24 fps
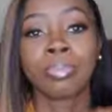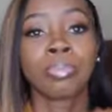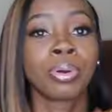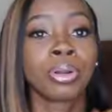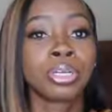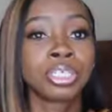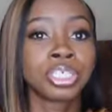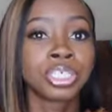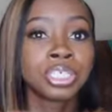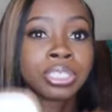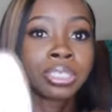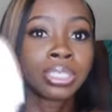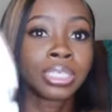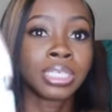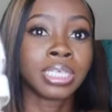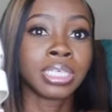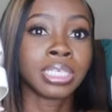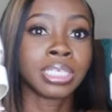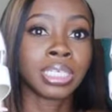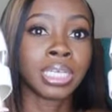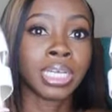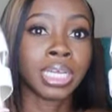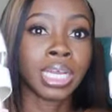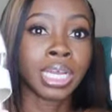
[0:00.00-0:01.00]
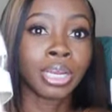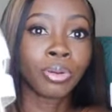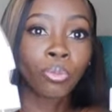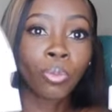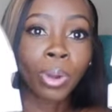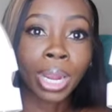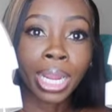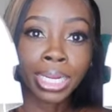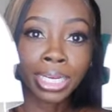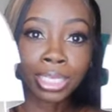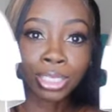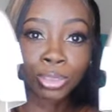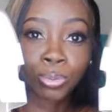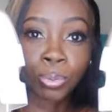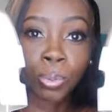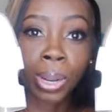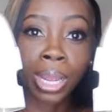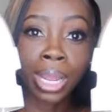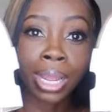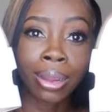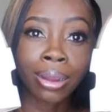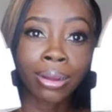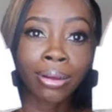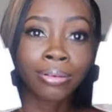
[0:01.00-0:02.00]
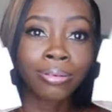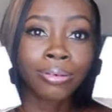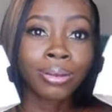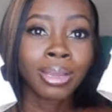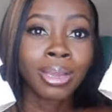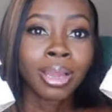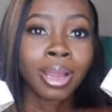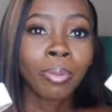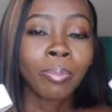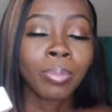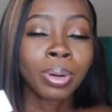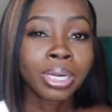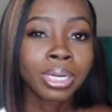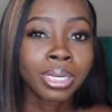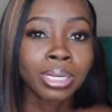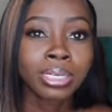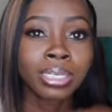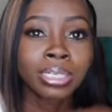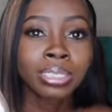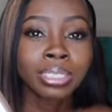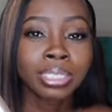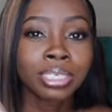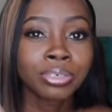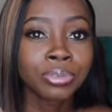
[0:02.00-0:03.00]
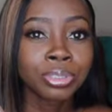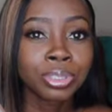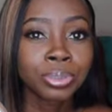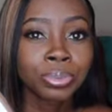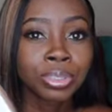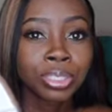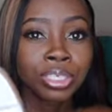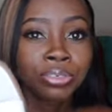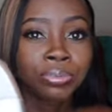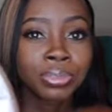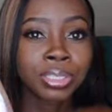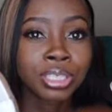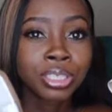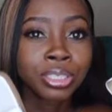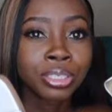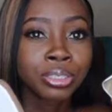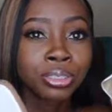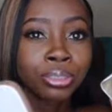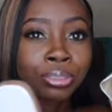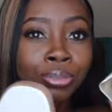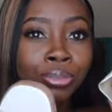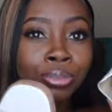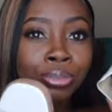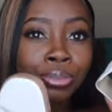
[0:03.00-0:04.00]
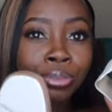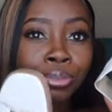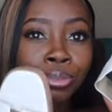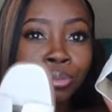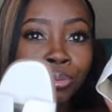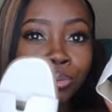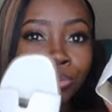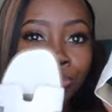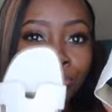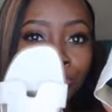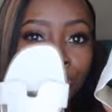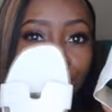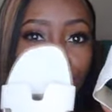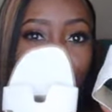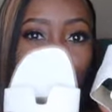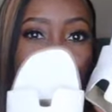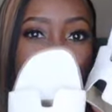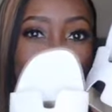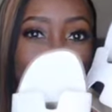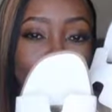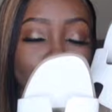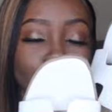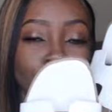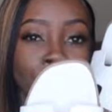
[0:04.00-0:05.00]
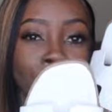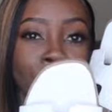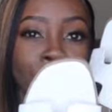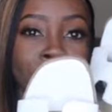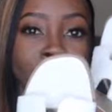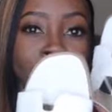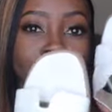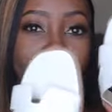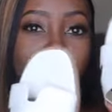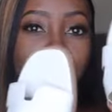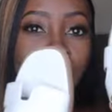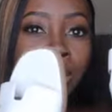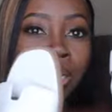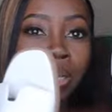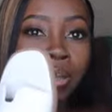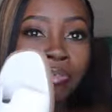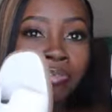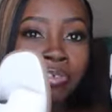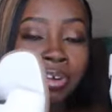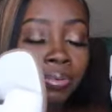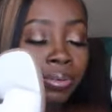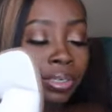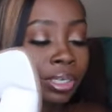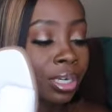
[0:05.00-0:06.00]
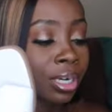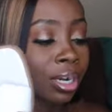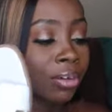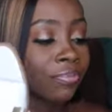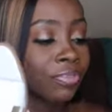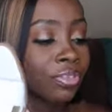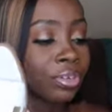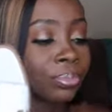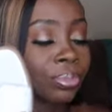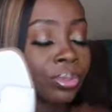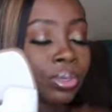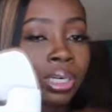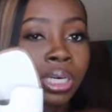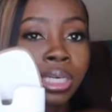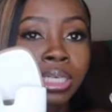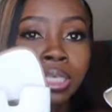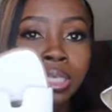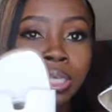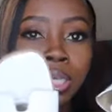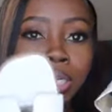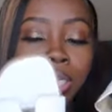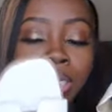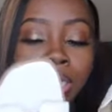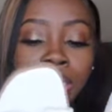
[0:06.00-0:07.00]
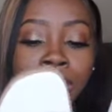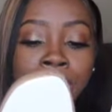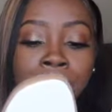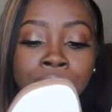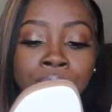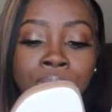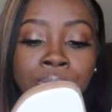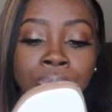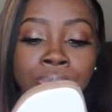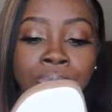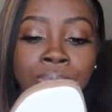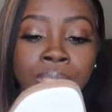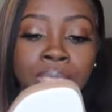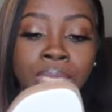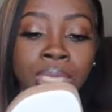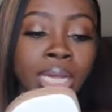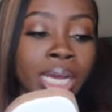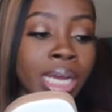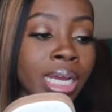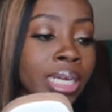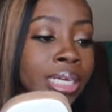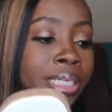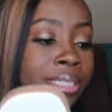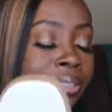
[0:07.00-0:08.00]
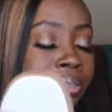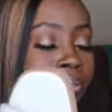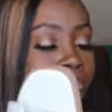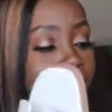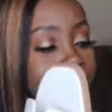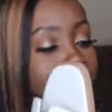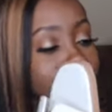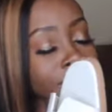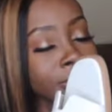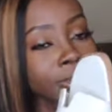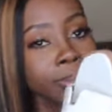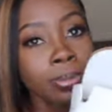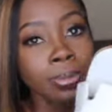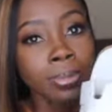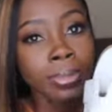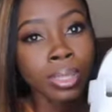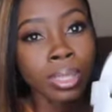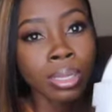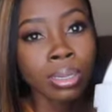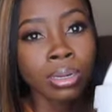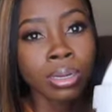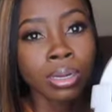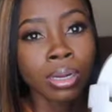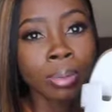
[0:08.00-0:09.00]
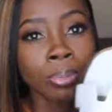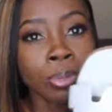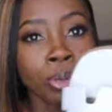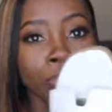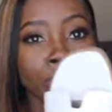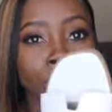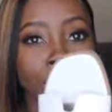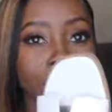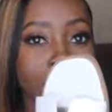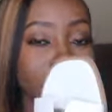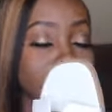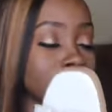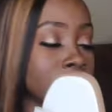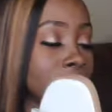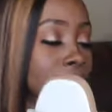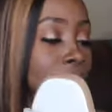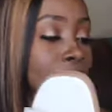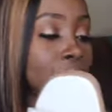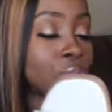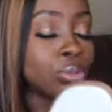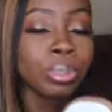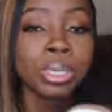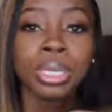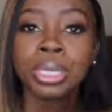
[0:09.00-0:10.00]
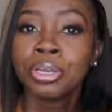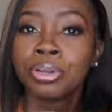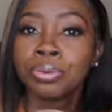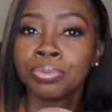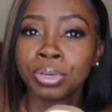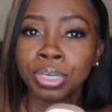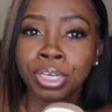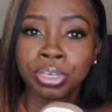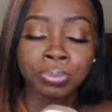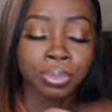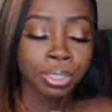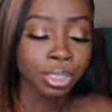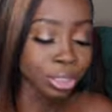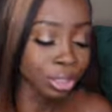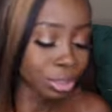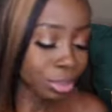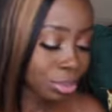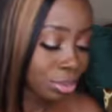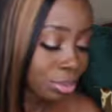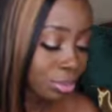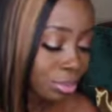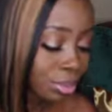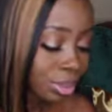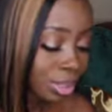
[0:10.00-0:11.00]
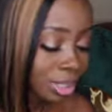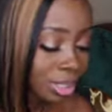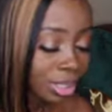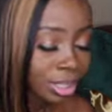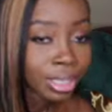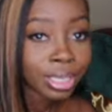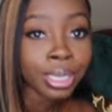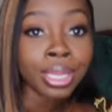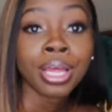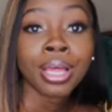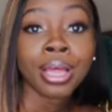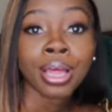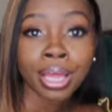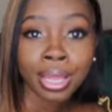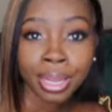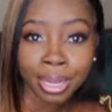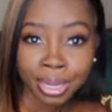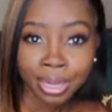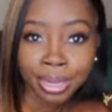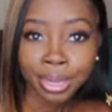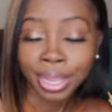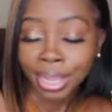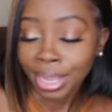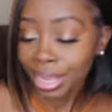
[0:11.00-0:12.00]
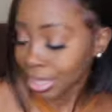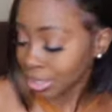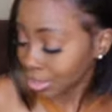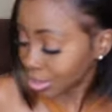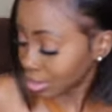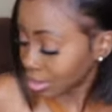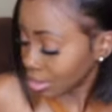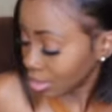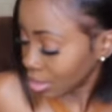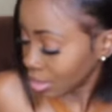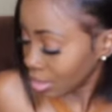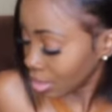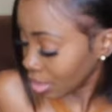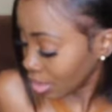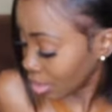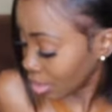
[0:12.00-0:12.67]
purchased it in white as well because it was really cute. Zoom in, very comfortable. Again, nice cute slides. Hermes dupe, really cute. Next,